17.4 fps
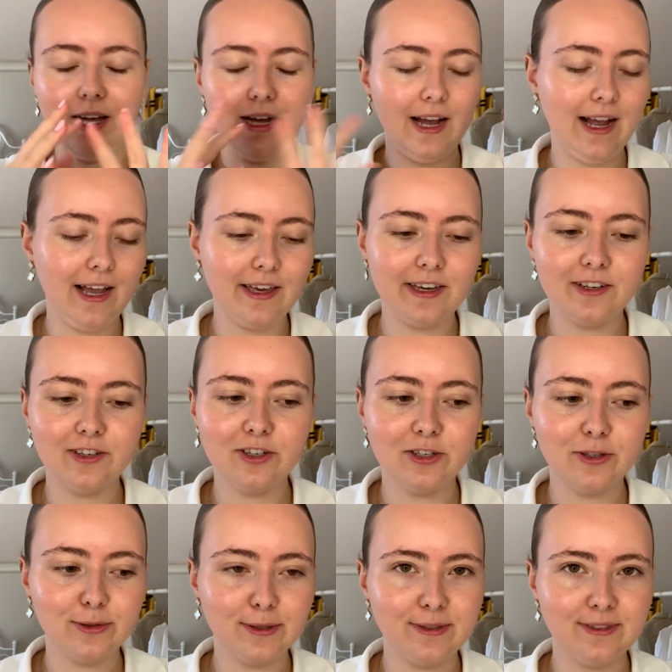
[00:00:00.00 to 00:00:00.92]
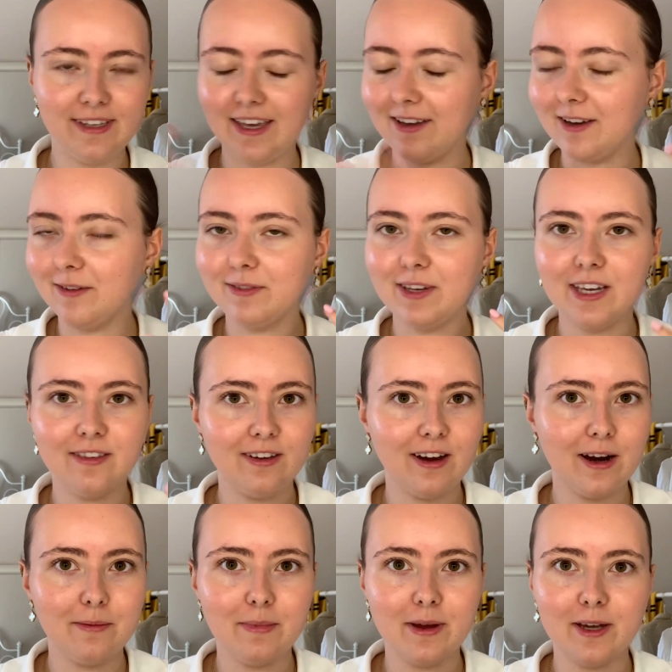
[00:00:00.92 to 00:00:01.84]
I can just take off the
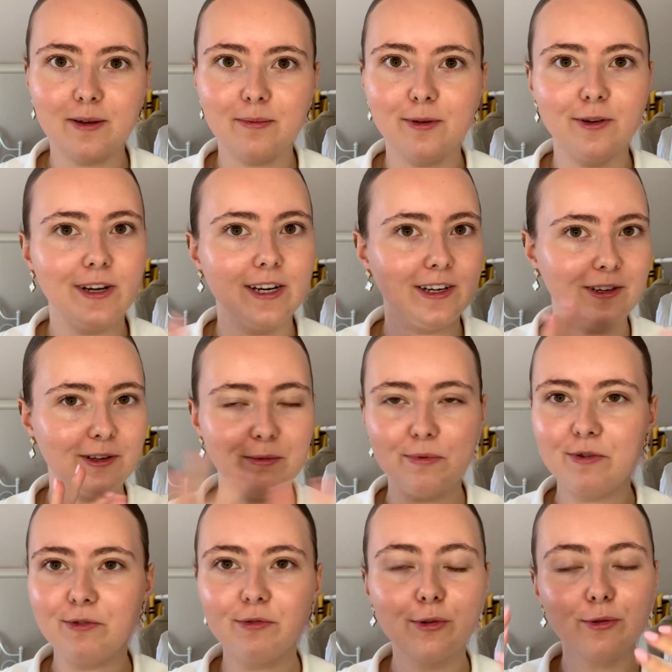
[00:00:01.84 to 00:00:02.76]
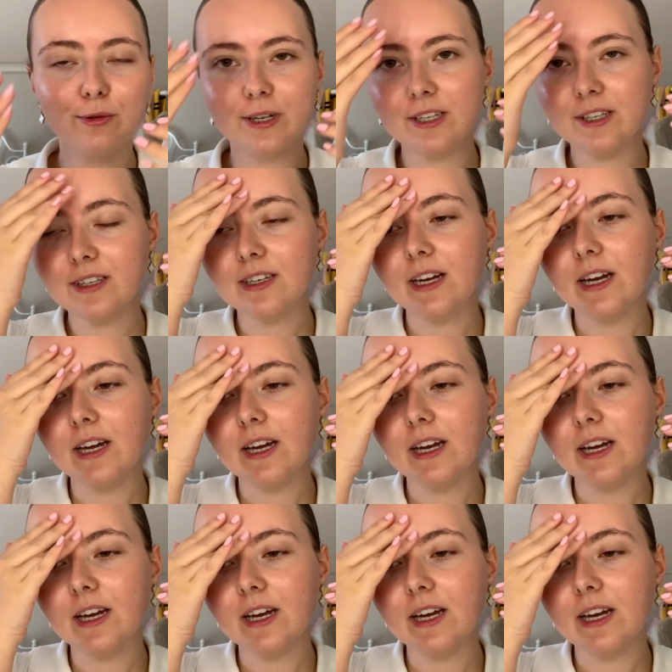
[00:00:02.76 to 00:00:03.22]
entire makeup look and it'll be ruined.